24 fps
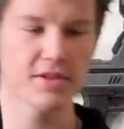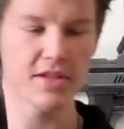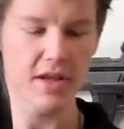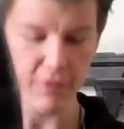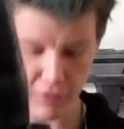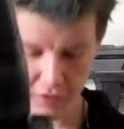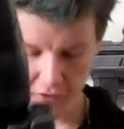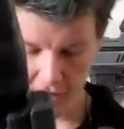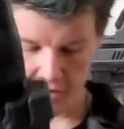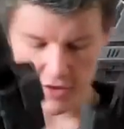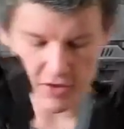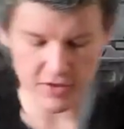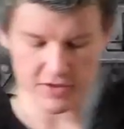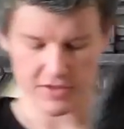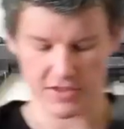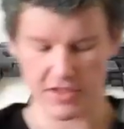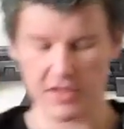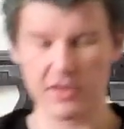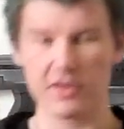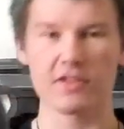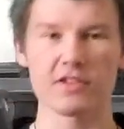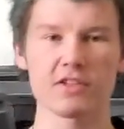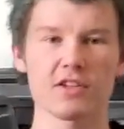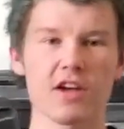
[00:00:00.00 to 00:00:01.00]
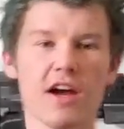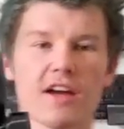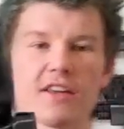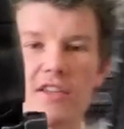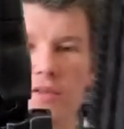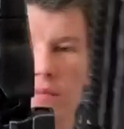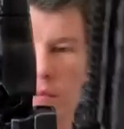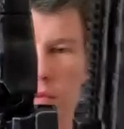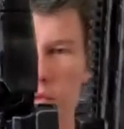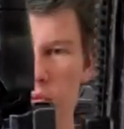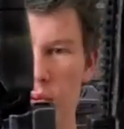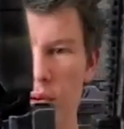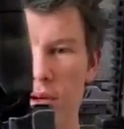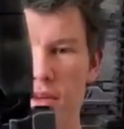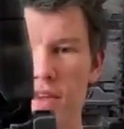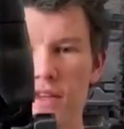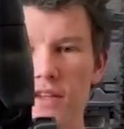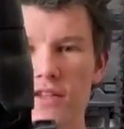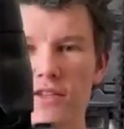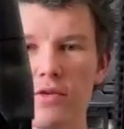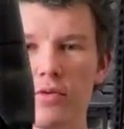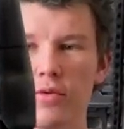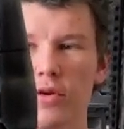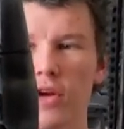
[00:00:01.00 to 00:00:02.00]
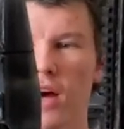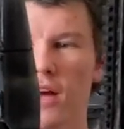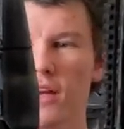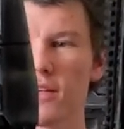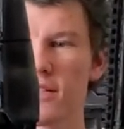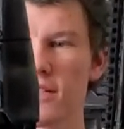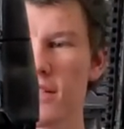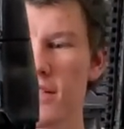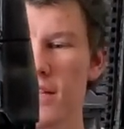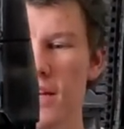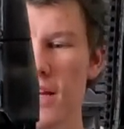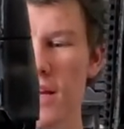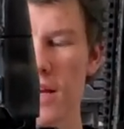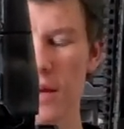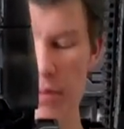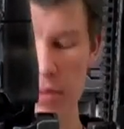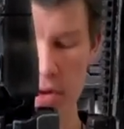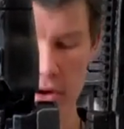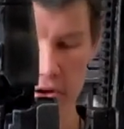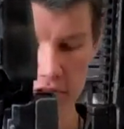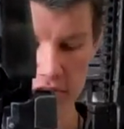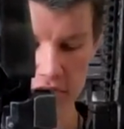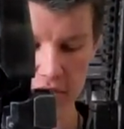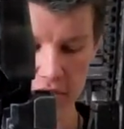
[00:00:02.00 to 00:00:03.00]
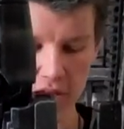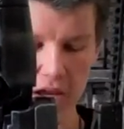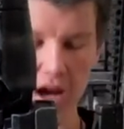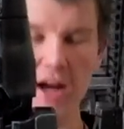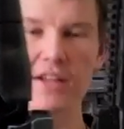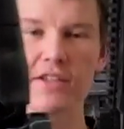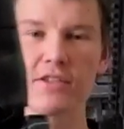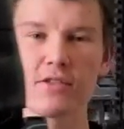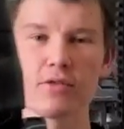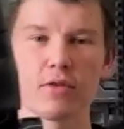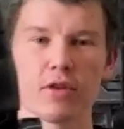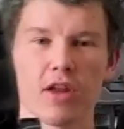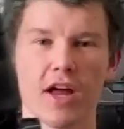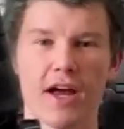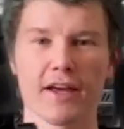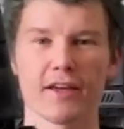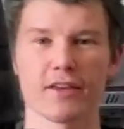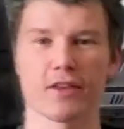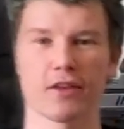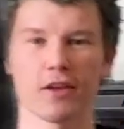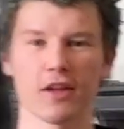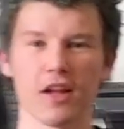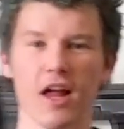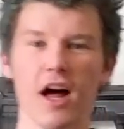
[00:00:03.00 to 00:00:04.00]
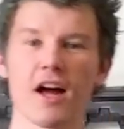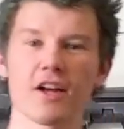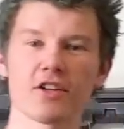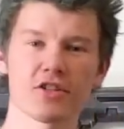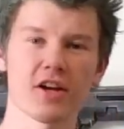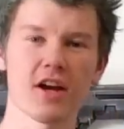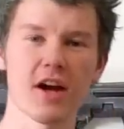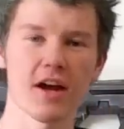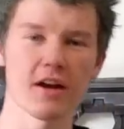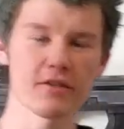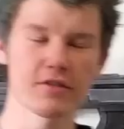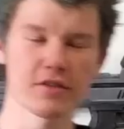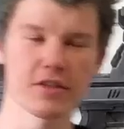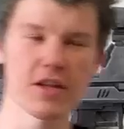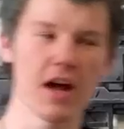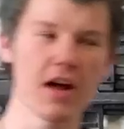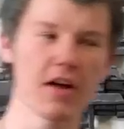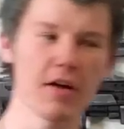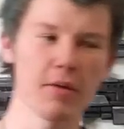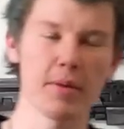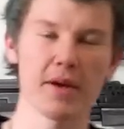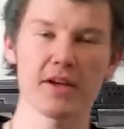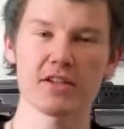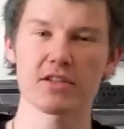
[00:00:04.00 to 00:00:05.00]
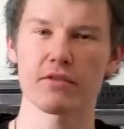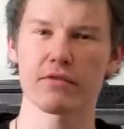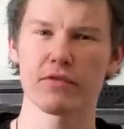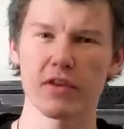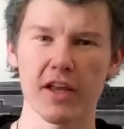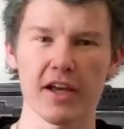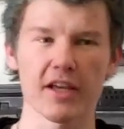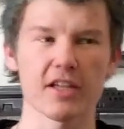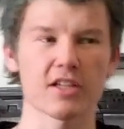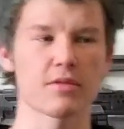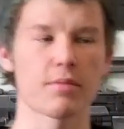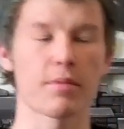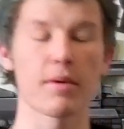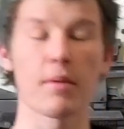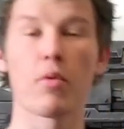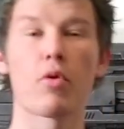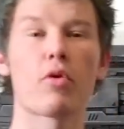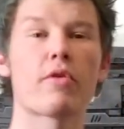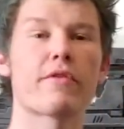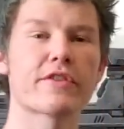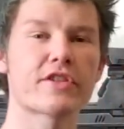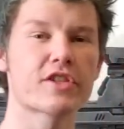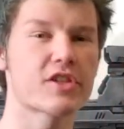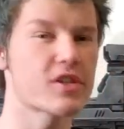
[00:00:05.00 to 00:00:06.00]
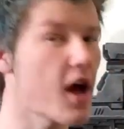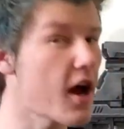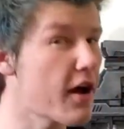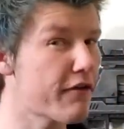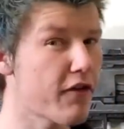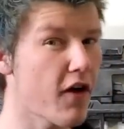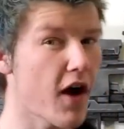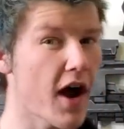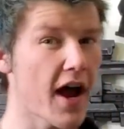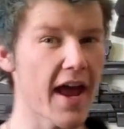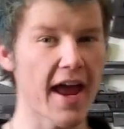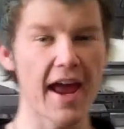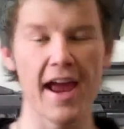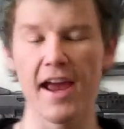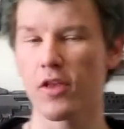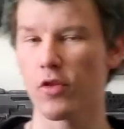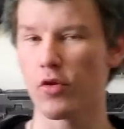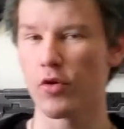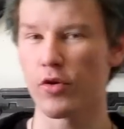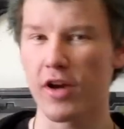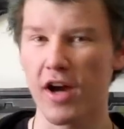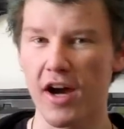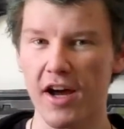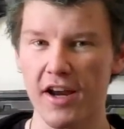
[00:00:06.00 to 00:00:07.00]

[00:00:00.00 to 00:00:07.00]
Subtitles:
But definitely you can see the sizes between these two guns. Personally, I do like the larger kind of style. It makes it feel like it's a bit more of a sci-fi Halo